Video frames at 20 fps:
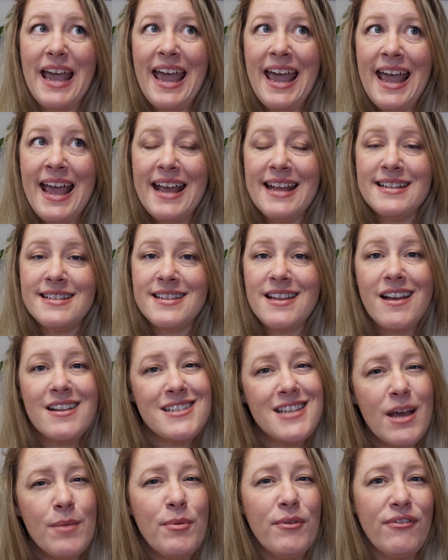And
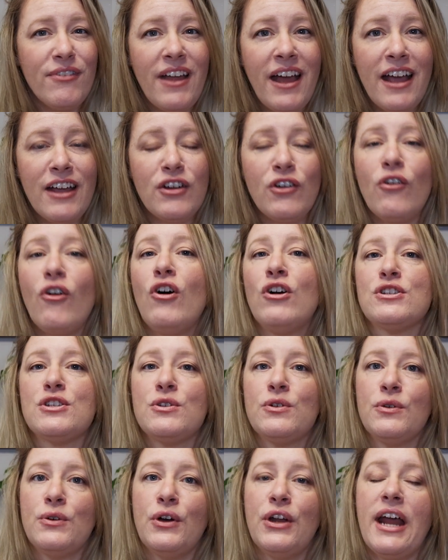on top of that, you're
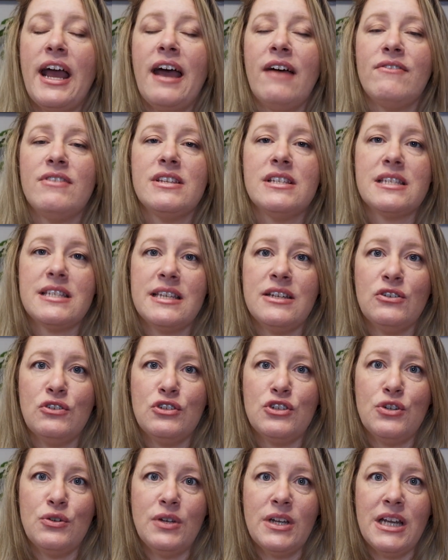also going to have the
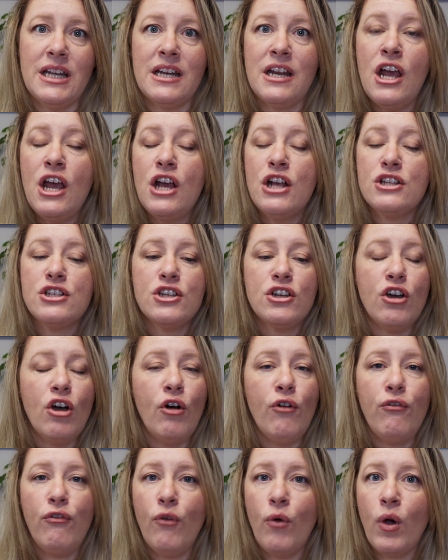skills you need to
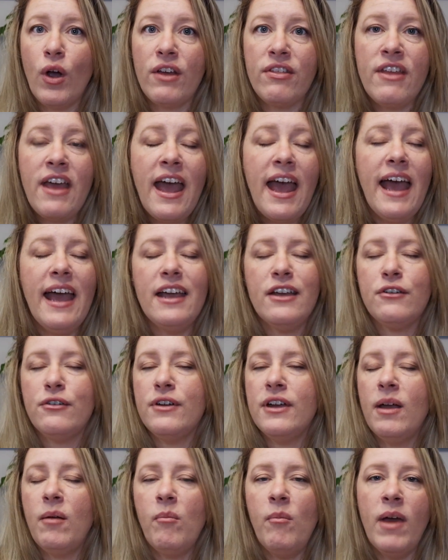go forth and
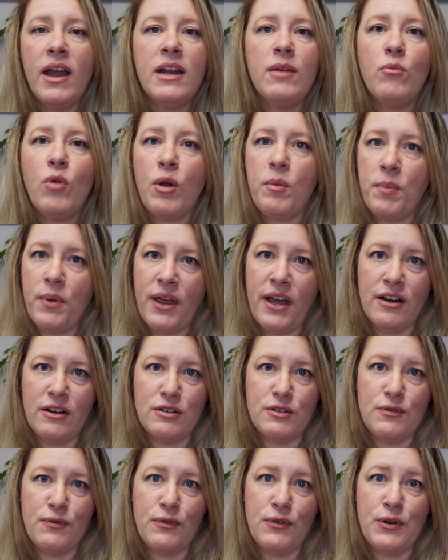create many more
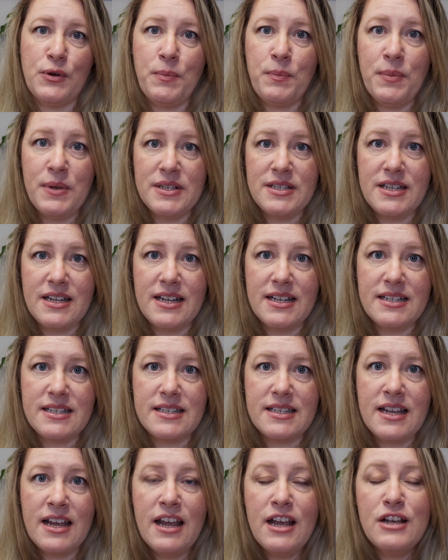planners for your
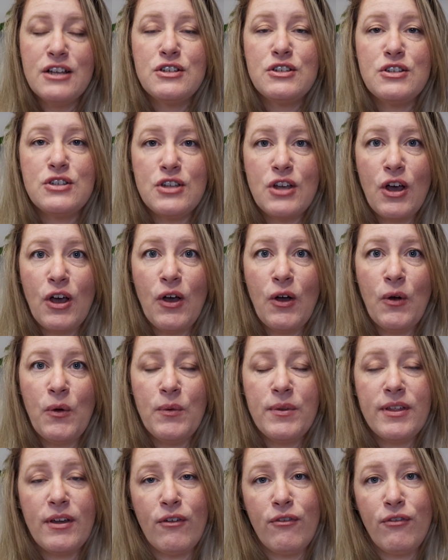business. So
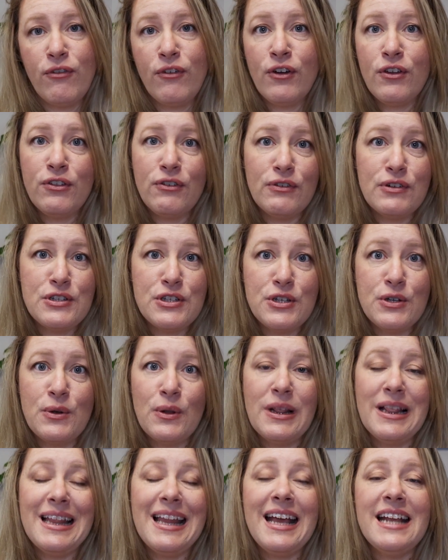without further
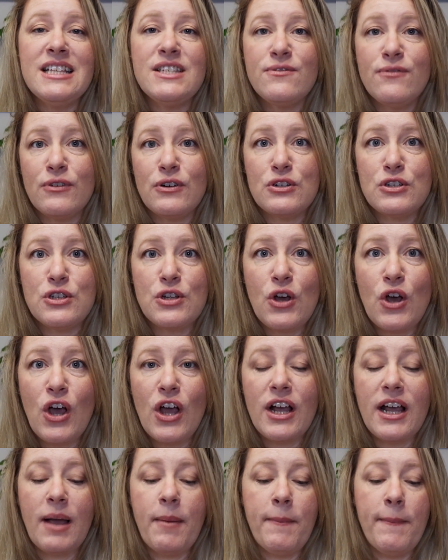ado, let's first
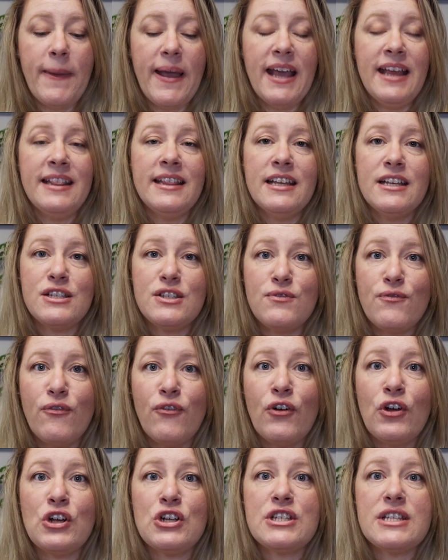talk um, in this
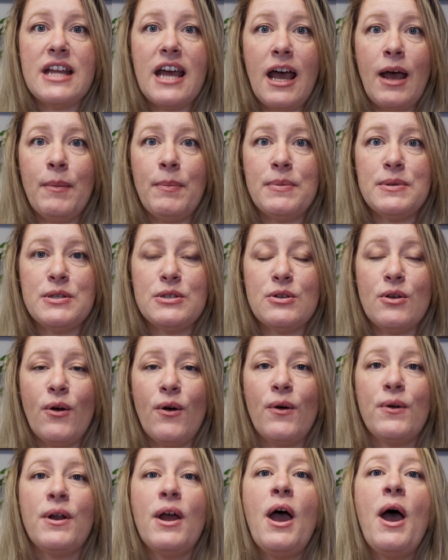first
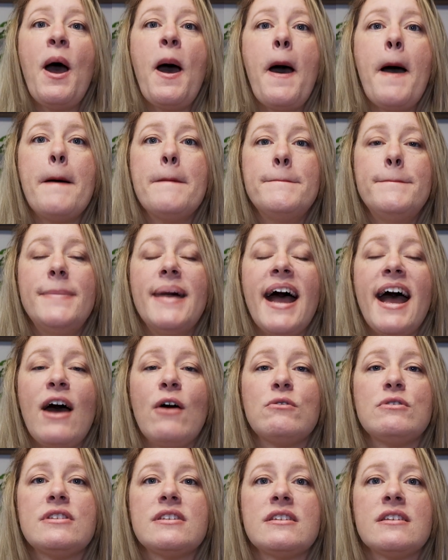episode
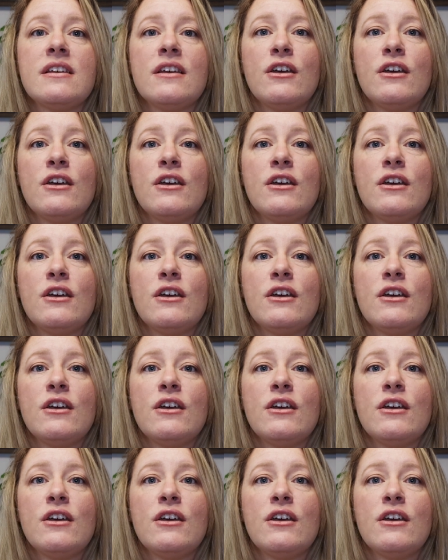about